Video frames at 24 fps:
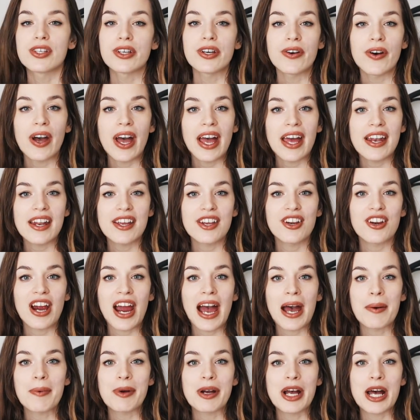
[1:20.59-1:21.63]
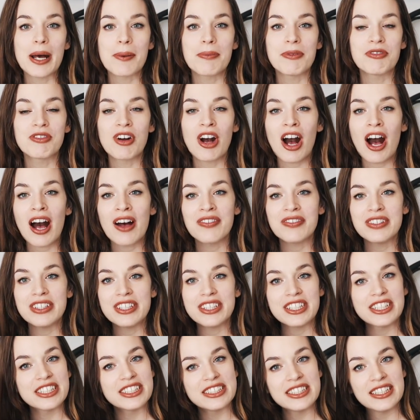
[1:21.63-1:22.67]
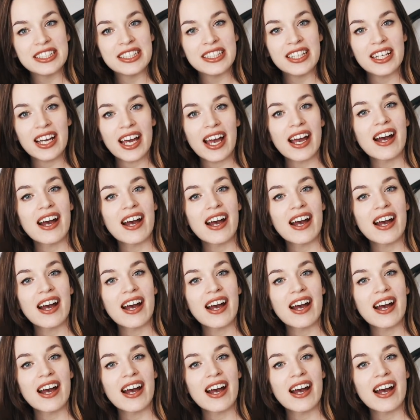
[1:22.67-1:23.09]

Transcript: So go ahead and grab a cup of coffee or tea.